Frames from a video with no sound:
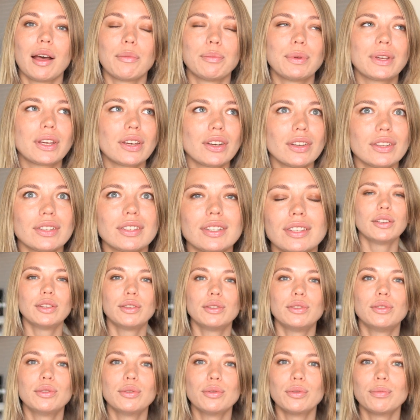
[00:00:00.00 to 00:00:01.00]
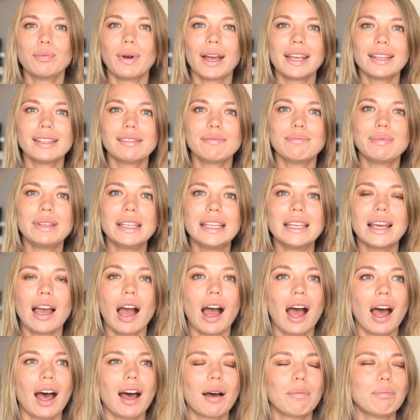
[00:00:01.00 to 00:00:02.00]
because you might be
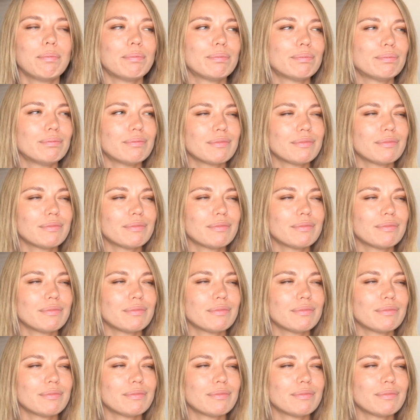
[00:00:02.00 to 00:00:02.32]
a